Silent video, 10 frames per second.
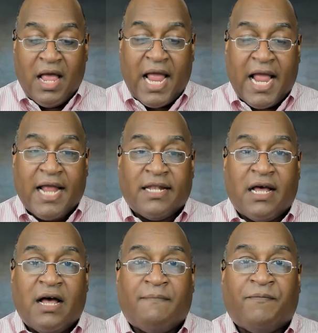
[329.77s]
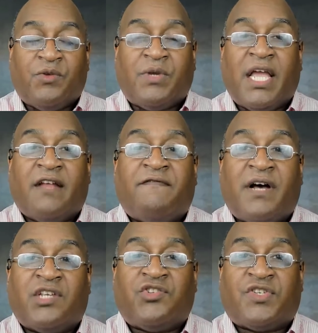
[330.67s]
And um, you can
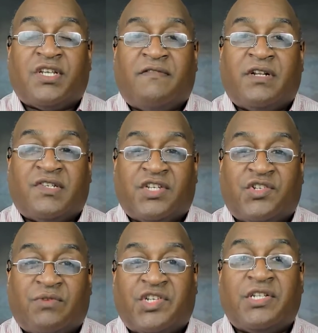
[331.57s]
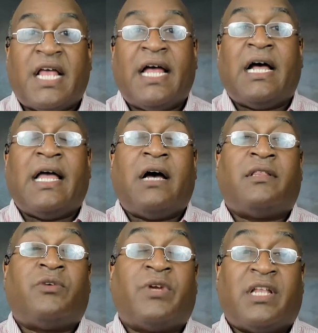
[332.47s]
find yourself in a situation that uh,
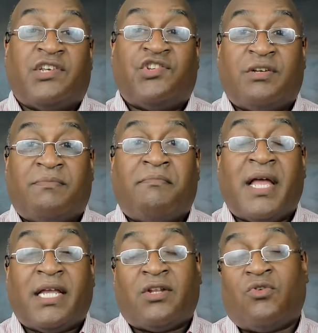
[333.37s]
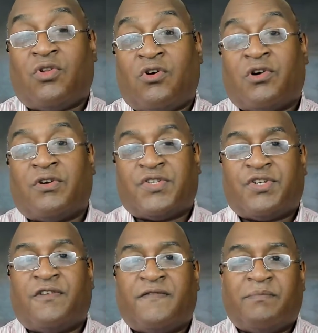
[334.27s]
the relationship may no longer
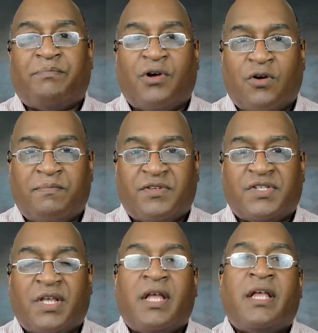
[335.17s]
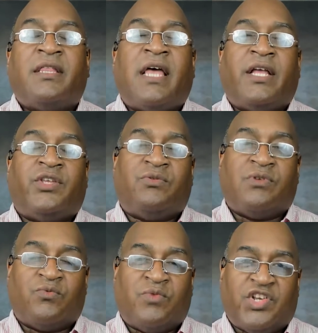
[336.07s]
serve the purpose that you
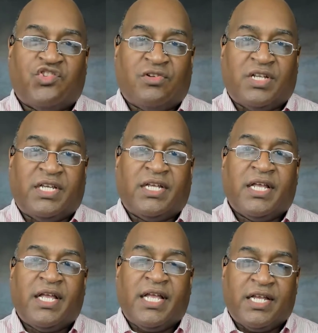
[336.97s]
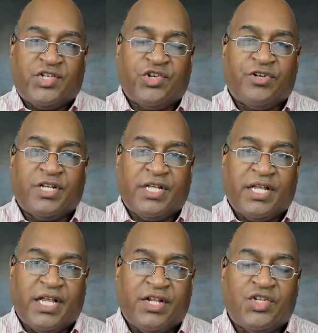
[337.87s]
originally entered
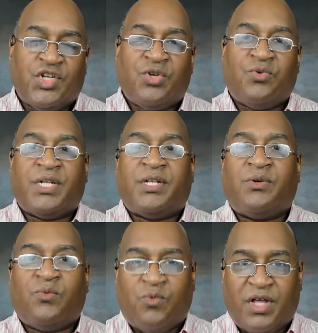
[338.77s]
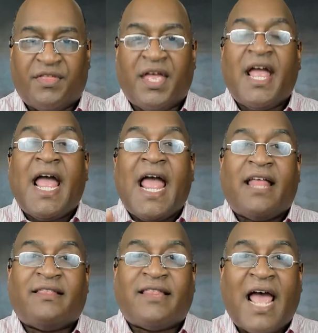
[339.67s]
into it with.
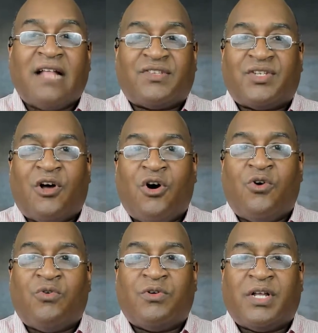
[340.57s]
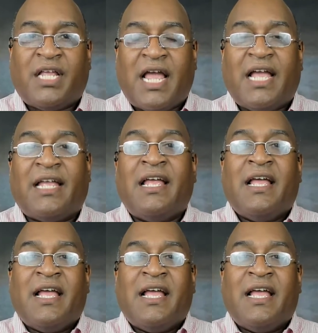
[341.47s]
And that's okay.